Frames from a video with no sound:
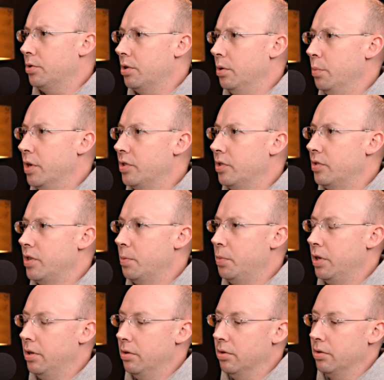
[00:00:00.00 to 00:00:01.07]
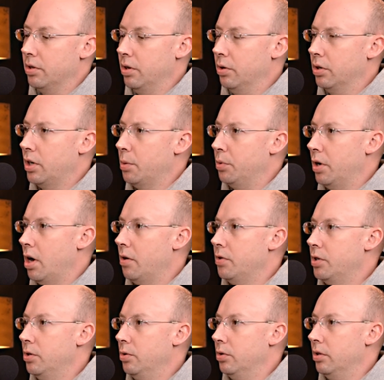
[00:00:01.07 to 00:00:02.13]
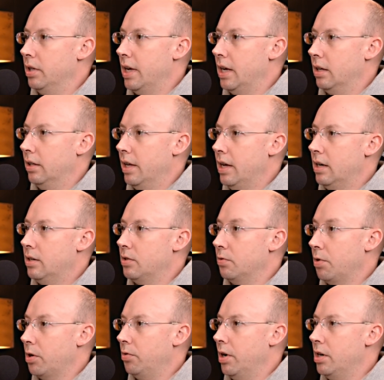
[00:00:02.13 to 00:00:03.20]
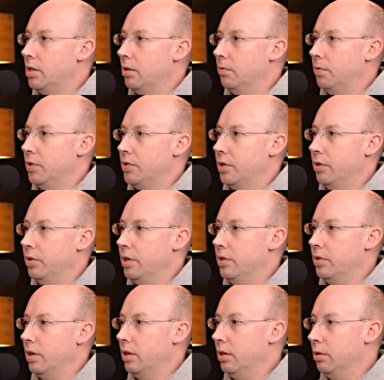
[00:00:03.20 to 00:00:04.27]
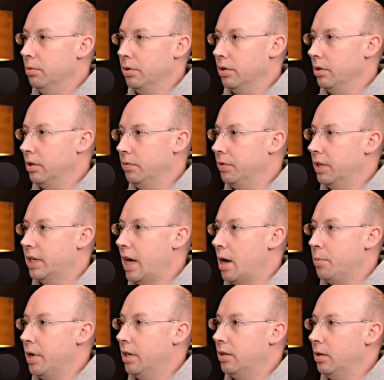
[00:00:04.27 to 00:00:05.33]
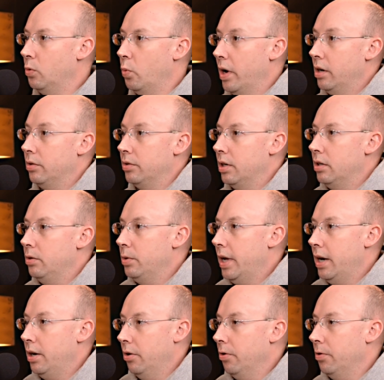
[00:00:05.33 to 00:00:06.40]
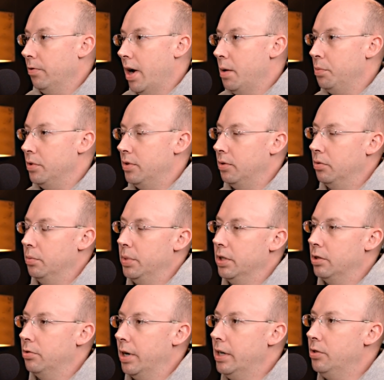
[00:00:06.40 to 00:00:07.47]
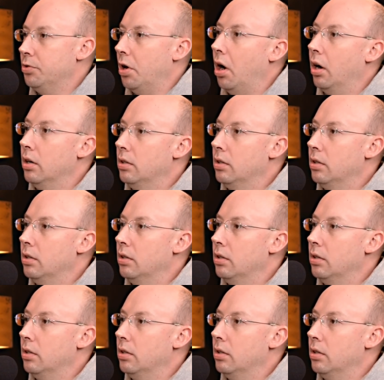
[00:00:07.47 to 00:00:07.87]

to the Mississippi, there's a couple offshoot. They had lakes and recreation facilities, and you were commenting, why don't they do that here in Rapids? It would be a great draw.